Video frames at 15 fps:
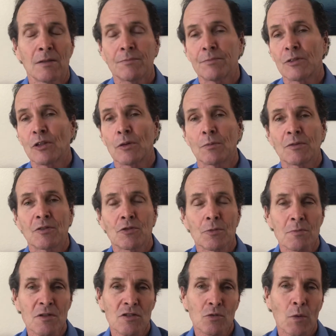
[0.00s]
in terms
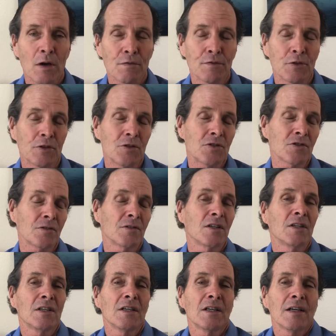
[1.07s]
of square footage
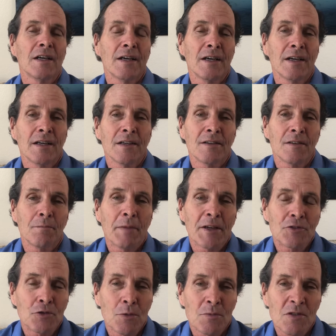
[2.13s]
and
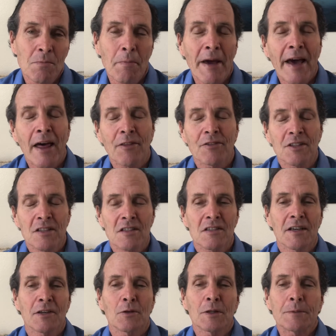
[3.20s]
bedrooms and baths,
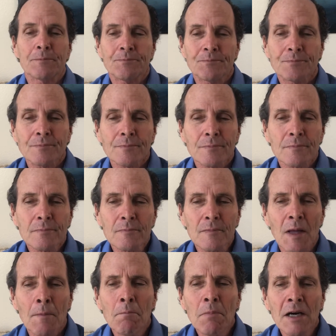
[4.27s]
etc.
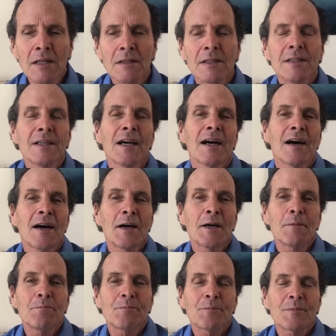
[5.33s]
But
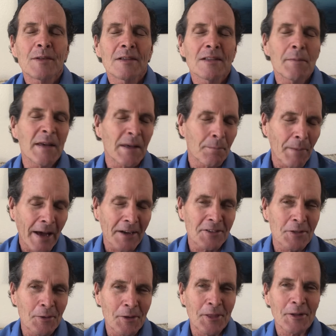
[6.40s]
let me get back to
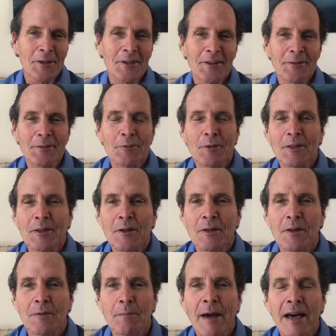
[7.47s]

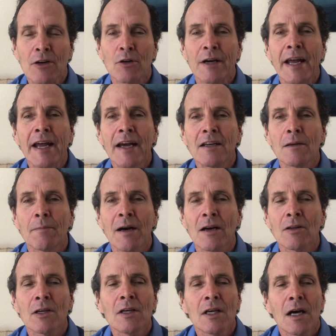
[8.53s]
the matter at hand
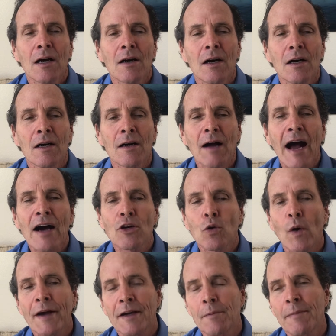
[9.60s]
about how do
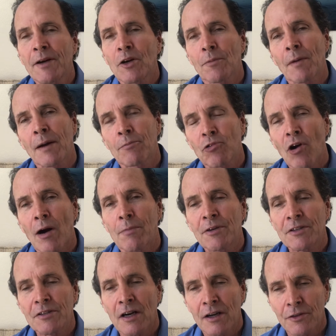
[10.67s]
I compare my property
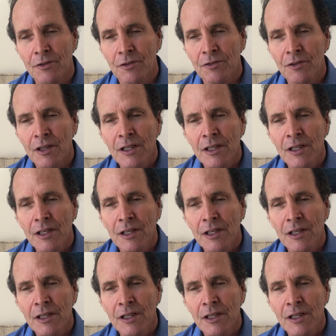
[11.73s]
to others.